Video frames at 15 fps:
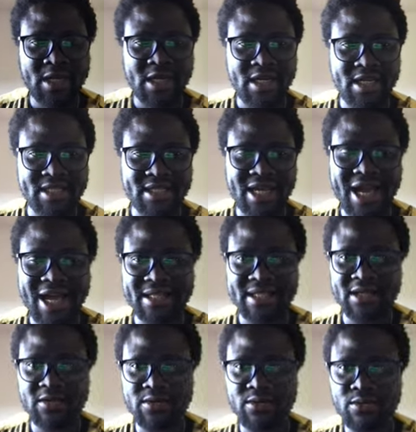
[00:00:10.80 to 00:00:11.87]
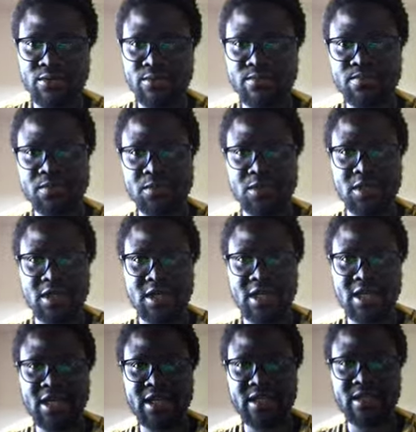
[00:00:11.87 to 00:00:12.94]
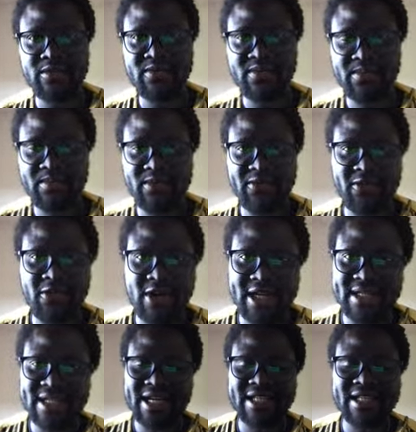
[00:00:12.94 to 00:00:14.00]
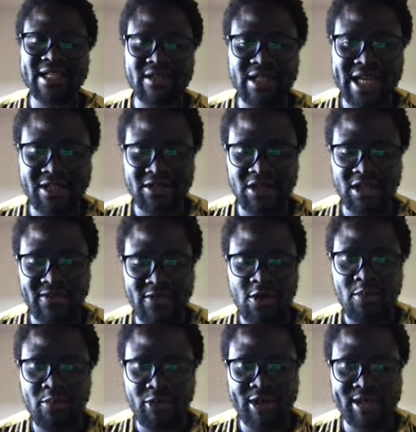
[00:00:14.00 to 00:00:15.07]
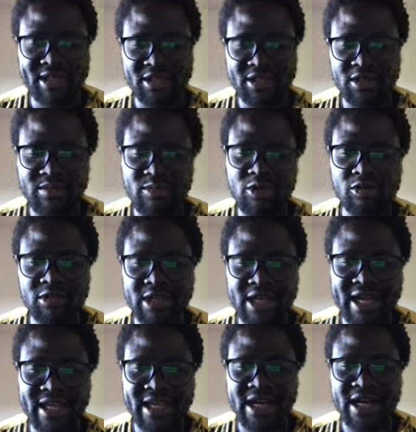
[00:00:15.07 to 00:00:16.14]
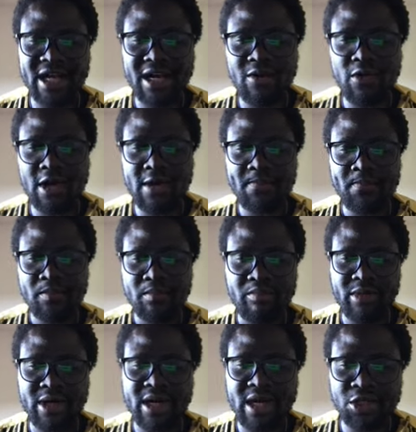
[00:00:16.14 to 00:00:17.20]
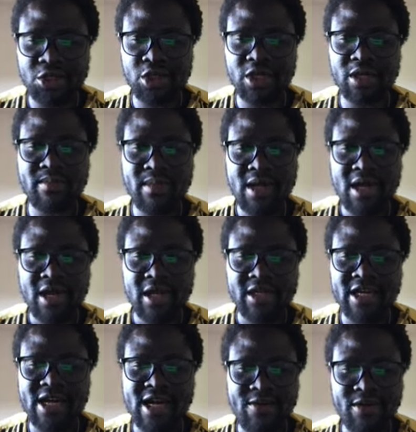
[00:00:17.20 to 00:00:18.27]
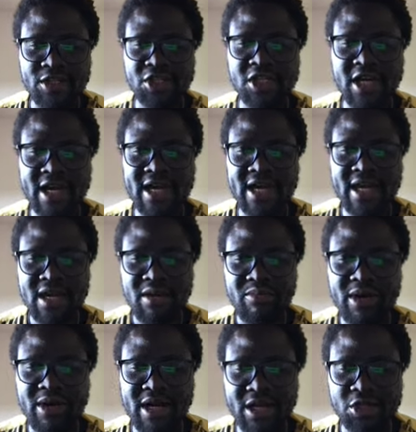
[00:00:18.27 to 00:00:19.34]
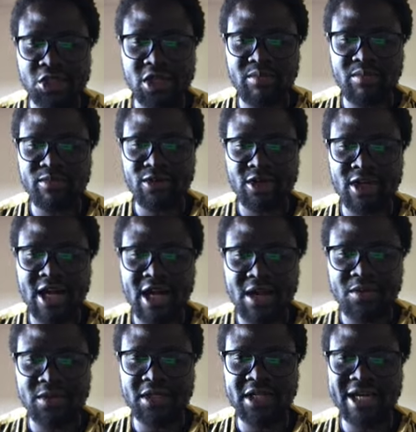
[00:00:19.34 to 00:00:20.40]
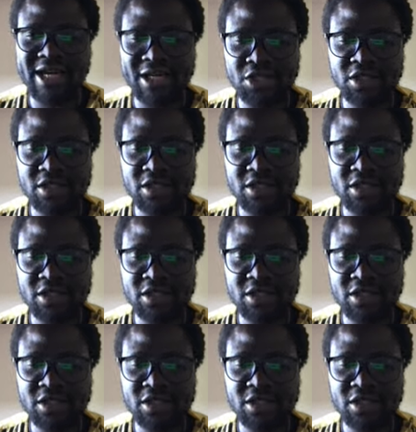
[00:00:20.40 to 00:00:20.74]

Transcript: this article. And before I start, I would like to give all praises to the Most High Yahweh, Bahashem, Yahweh Shai, Bahashem, Ruka Kodash.